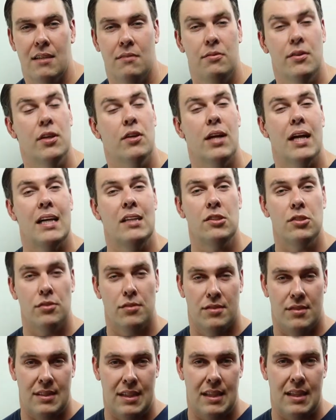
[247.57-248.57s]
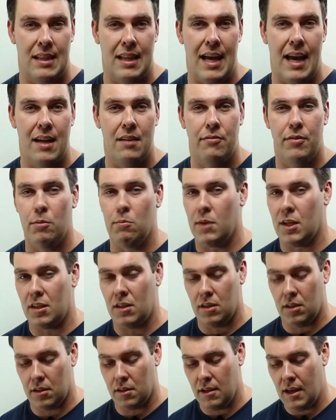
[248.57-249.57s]
If you're interested in that, if you want to
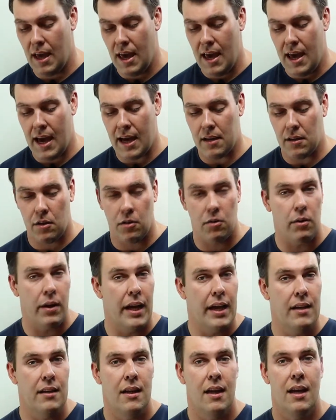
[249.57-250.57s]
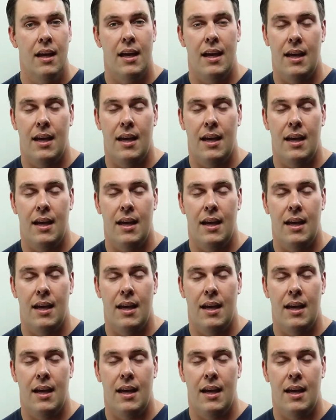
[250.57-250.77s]
learn how to create